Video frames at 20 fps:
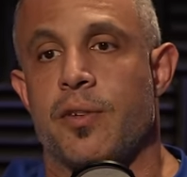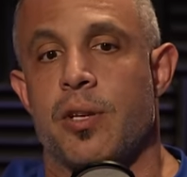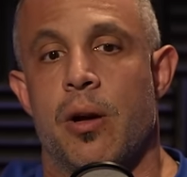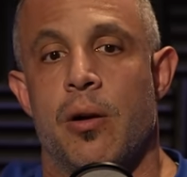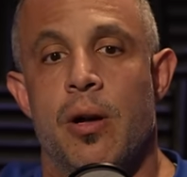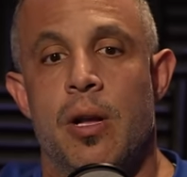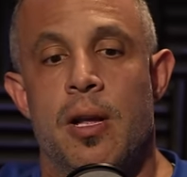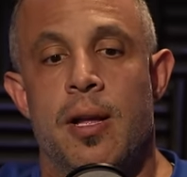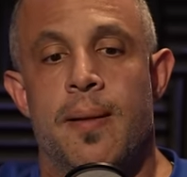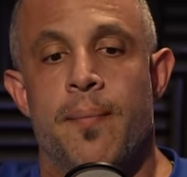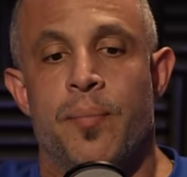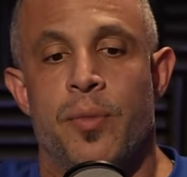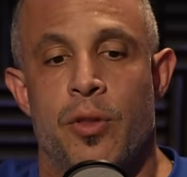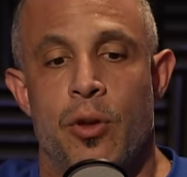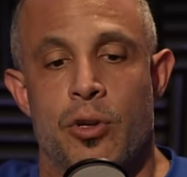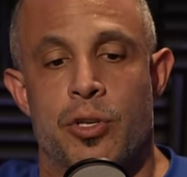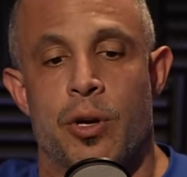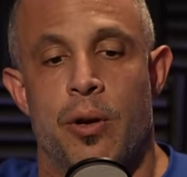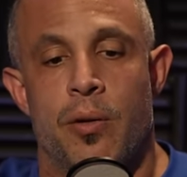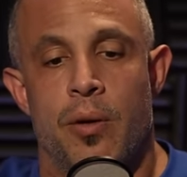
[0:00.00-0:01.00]
So
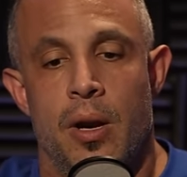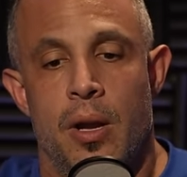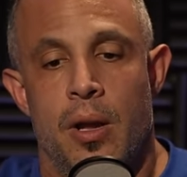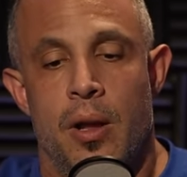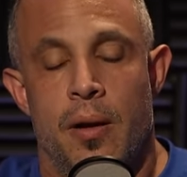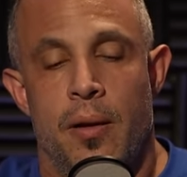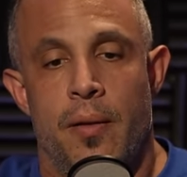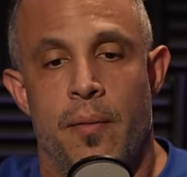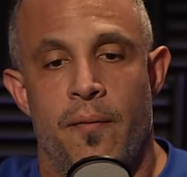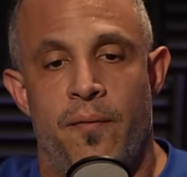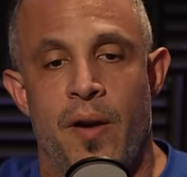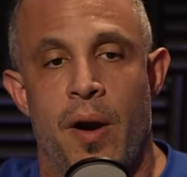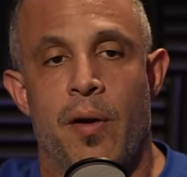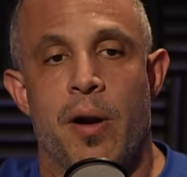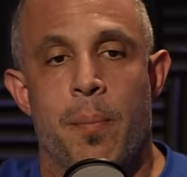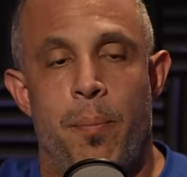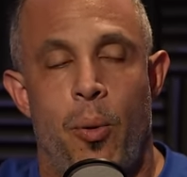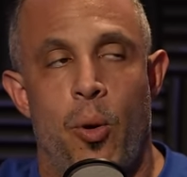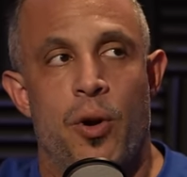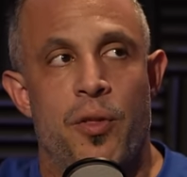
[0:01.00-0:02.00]
those are very
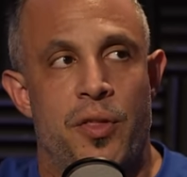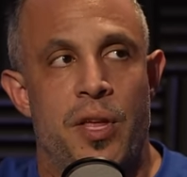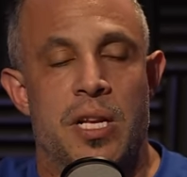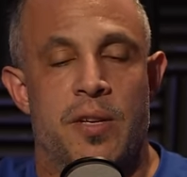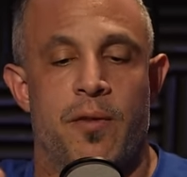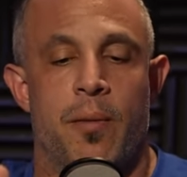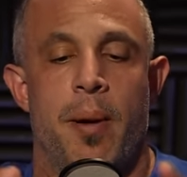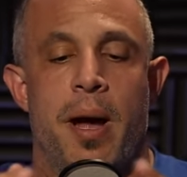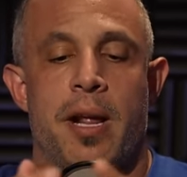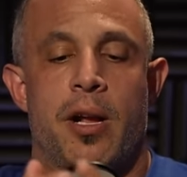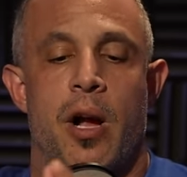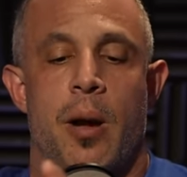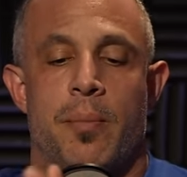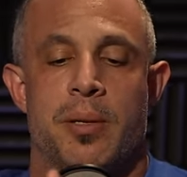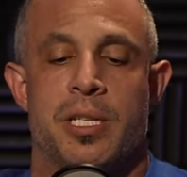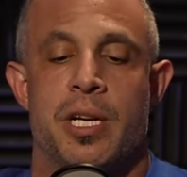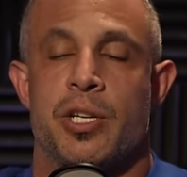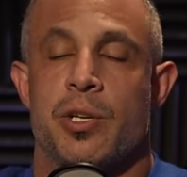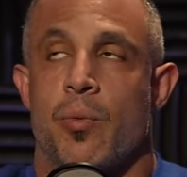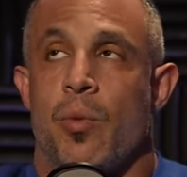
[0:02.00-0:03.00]
important things for body
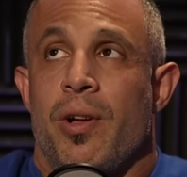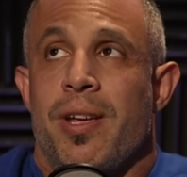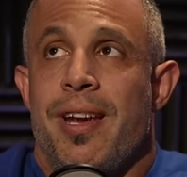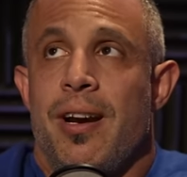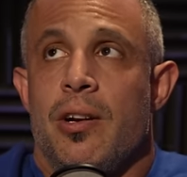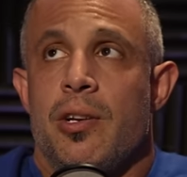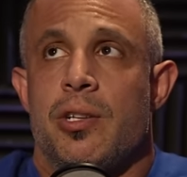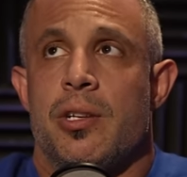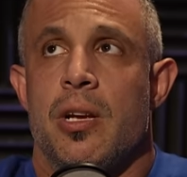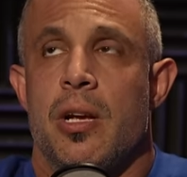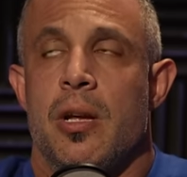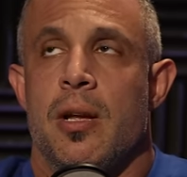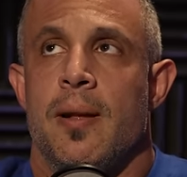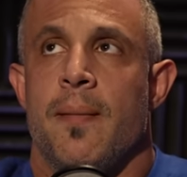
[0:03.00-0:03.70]
composition. Well, here's